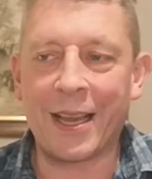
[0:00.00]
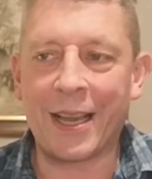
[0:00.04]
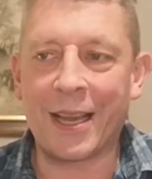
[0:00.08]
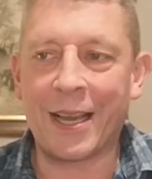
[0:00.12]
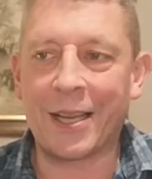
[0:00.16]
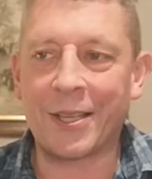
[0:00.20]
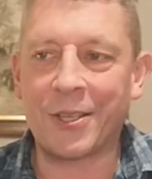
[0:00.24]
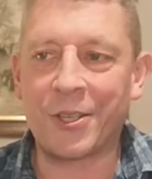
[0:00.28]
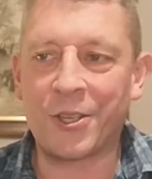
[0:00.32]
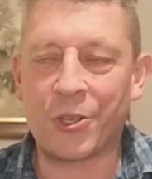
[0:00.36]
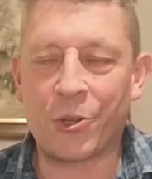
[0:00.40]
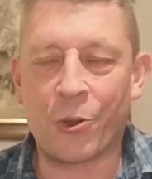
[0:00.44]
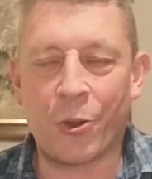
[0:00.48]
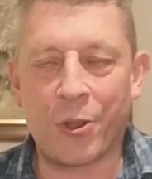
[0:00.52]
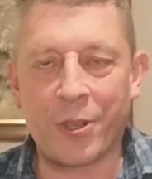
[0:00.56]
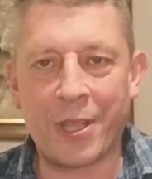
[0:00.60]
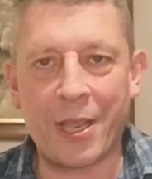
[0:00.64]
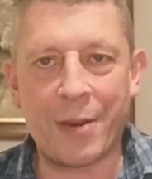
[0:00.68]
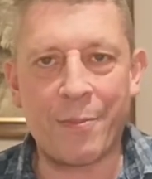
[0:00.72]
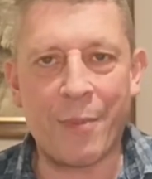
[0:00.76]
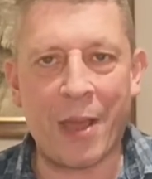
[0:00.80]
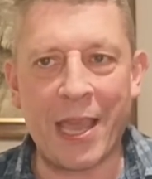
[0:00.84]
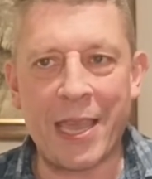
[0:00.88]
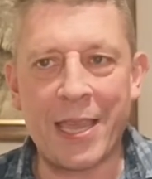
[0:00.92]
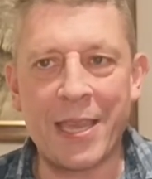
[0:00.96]
I just got it
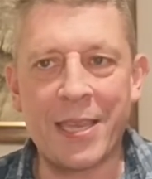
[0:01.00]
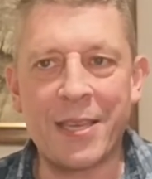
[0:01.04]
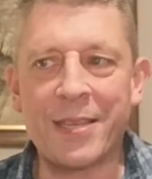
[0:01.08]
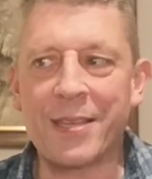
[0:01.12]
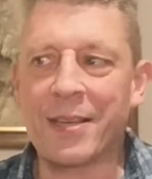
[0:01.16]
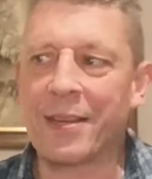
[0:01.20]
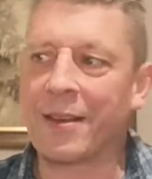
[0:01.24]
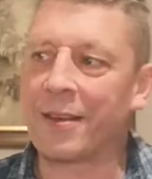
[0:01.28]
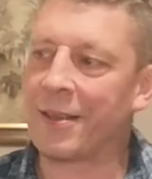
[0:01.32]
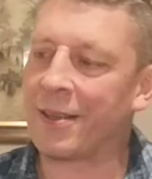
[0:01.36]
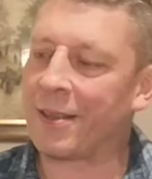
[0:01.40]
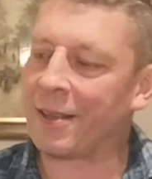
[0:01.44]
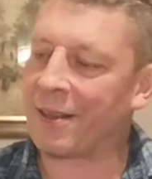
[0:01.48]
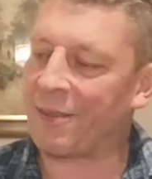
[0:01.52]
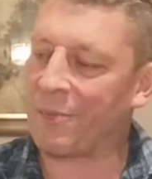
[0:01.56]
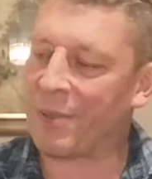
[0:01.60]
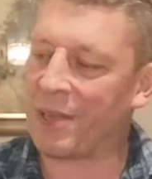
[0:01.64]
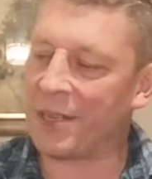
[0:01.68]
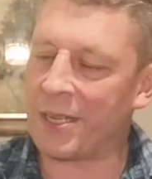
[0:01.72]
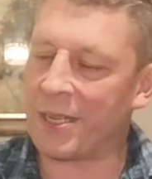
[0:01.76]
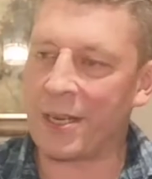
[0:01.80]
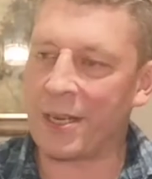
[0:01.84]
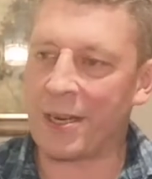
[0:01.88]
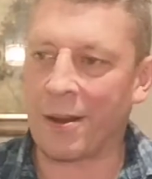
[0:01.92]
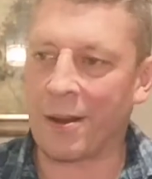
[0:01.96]
in my head. I've been
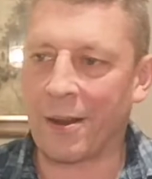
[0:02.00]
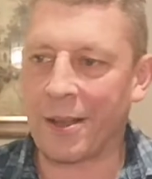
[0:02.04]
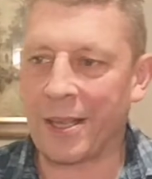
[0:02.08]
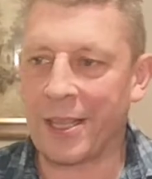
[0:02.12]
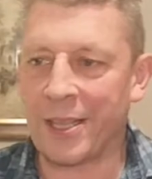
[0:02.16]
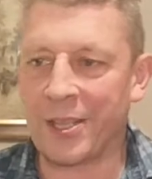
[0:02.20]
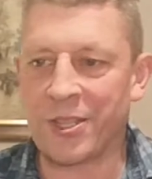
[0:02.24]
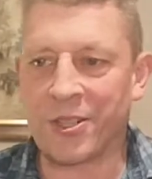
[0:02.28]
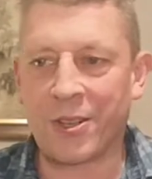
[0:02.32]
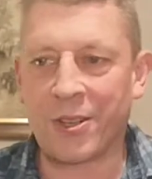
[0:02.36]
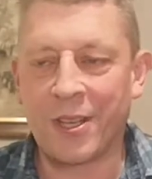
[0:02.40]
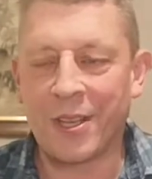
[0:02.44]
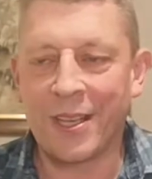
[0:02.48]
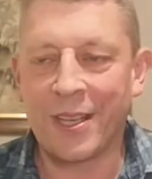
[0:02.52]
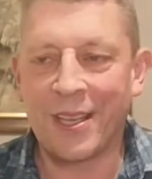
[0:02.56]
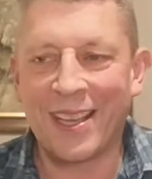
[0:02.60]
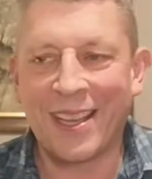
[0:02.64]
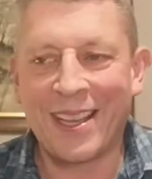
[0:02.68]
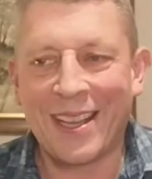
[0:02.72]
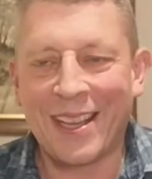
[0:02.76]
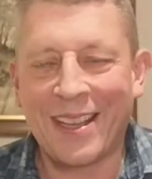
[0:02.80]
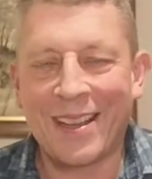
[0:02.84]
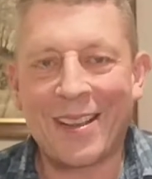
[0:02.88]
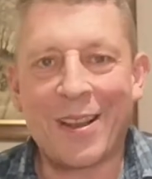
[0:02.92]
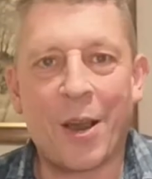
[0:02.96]
doing all these
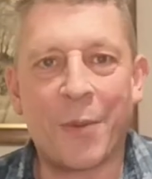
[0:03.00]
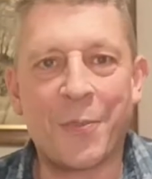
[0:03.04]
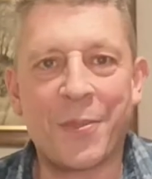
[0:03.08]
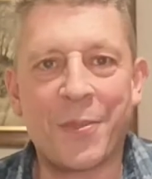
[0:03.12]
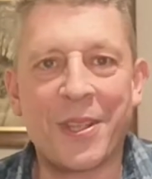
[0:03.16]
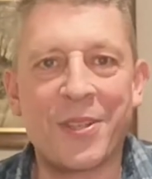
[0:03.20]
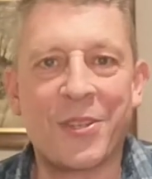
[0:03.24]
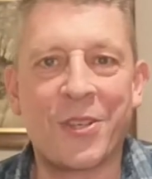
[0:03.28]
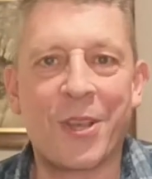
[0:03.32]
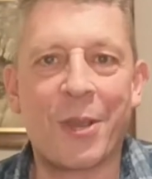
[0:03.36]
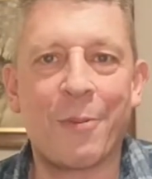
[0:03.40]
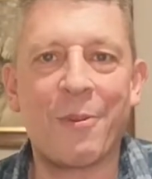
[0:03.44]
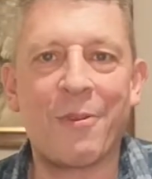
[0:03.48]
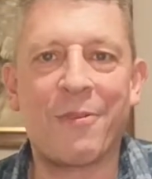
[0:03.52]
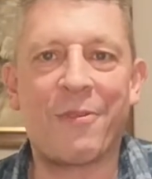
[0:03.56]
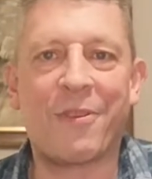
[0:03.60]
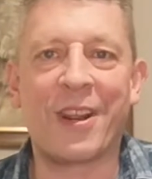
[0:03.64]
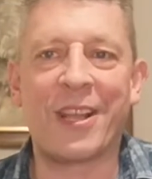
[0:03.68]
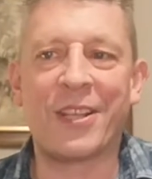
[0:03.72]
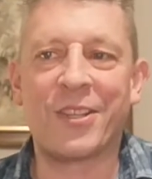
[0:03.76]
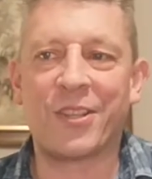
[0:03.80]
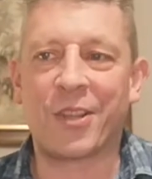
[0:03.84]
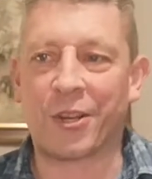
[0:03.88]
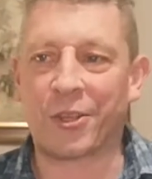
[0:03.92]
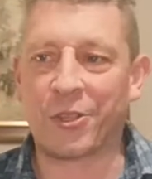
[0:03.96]
Captain Simon
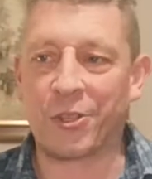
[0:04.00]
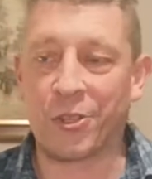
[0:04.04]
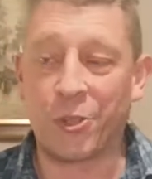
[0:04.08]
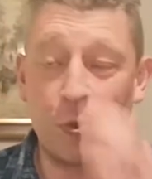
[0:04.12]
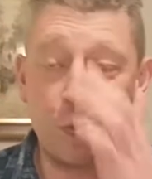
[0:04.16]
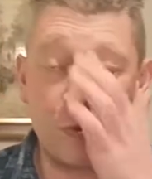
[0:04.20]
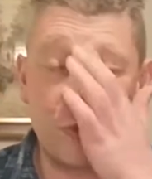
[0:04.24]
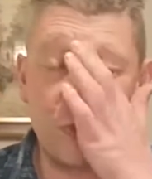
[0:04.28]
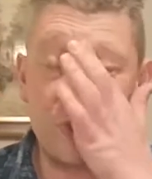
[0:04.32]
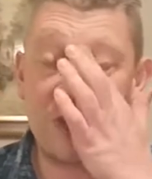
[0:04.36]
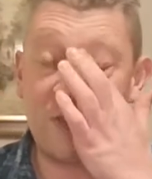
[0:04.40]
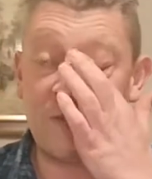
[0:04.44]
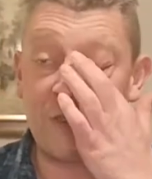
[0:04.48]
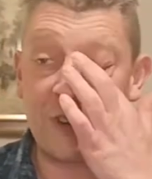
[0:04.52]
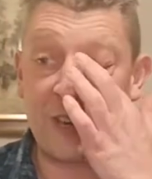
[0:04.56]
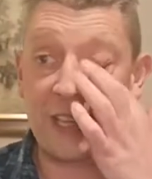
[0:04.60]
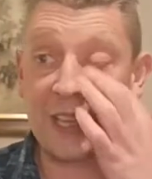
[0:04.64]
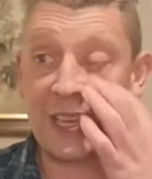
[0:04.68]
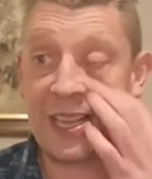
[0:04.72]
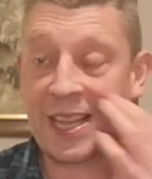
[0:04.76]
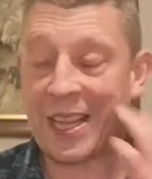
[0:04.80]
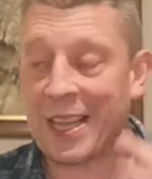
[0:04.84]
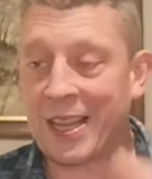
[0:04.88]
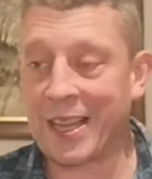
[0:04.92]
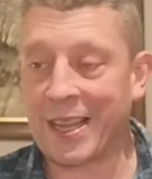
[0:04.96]
Fraser tunes every
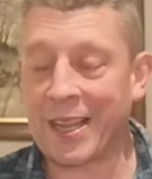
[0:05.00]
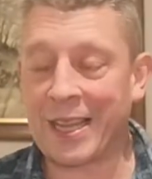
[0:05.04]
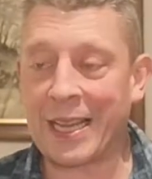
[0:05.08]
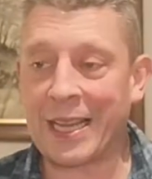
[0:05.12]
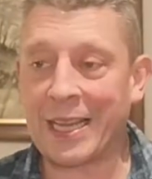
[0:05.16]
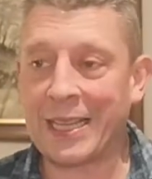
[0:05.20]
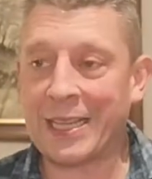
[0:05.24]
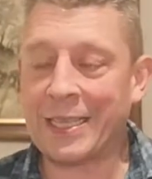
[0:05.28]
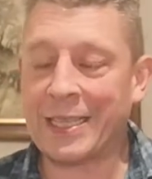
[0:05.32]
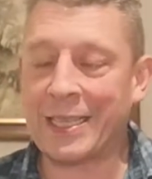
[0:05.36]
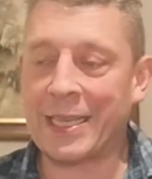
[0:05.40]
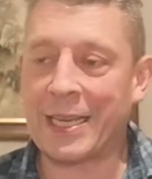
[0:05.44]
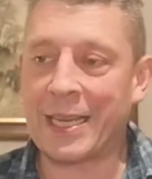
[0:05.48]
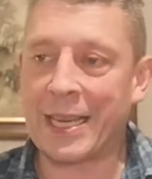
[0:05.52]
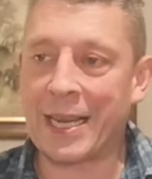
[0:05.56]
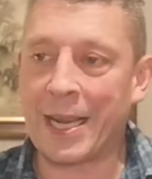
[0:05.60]
day, and